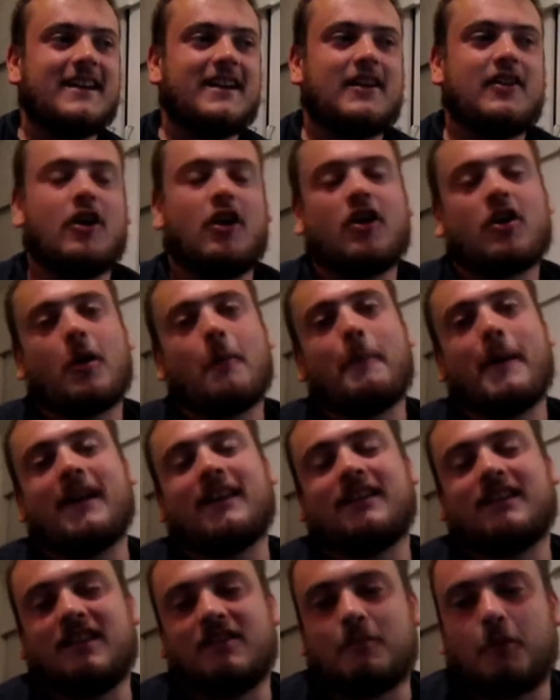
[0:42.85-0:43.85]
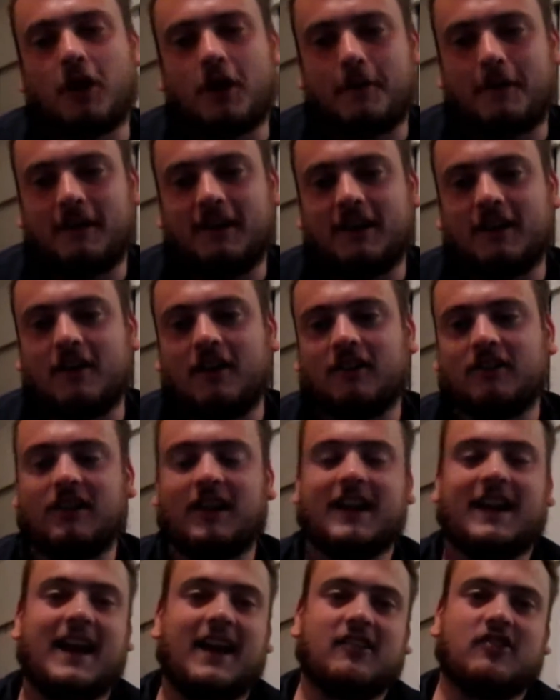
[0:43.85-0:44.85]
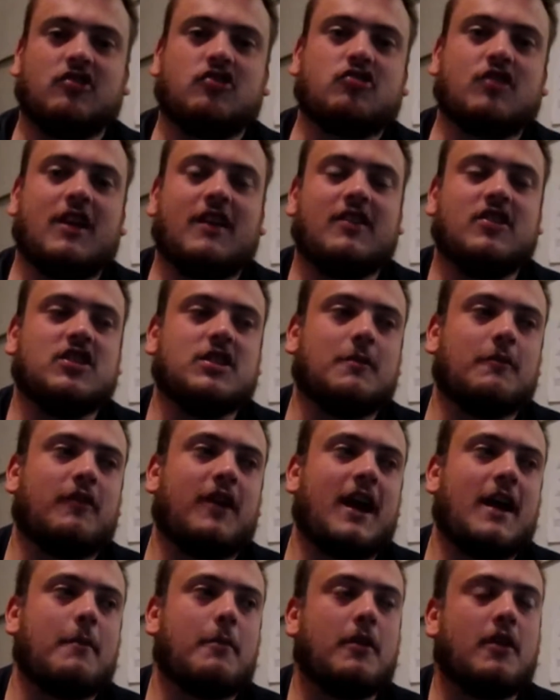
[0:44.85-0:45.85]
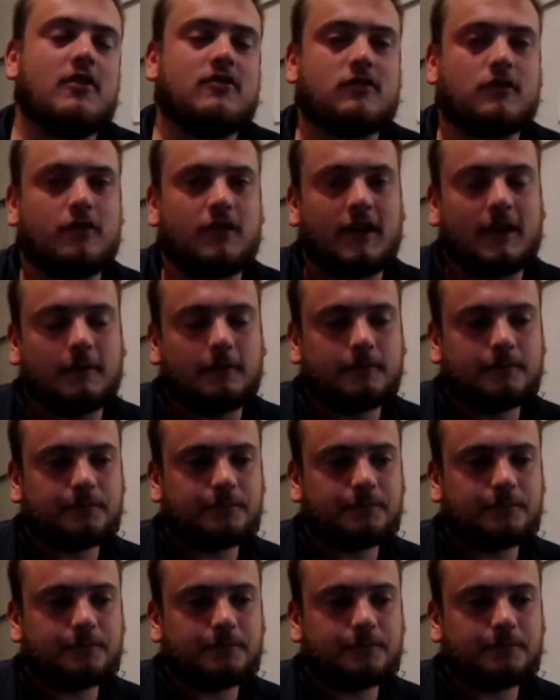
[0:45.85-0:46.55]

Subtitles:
Non-competitive bodybuilding goals, so like guys who train in the gym for hypertrophy.